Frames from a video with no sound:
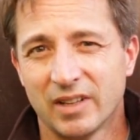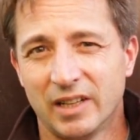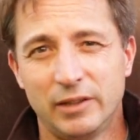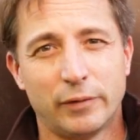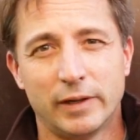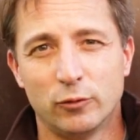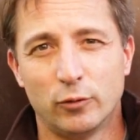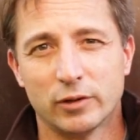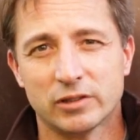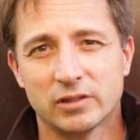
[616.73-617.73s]
Any final
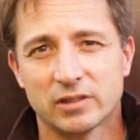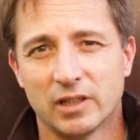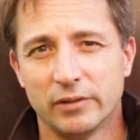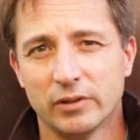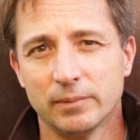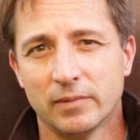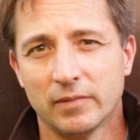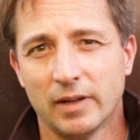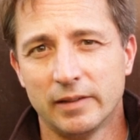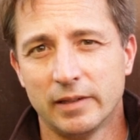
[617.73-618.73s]
words, Xavier?
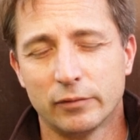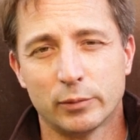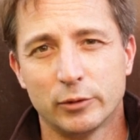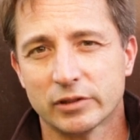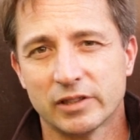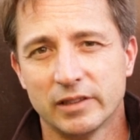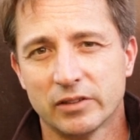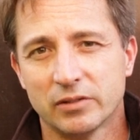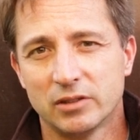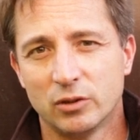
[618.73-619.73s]
Anything from your
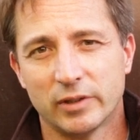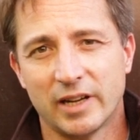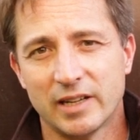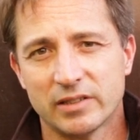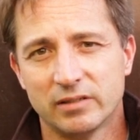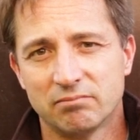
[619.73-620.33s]
side you want to add?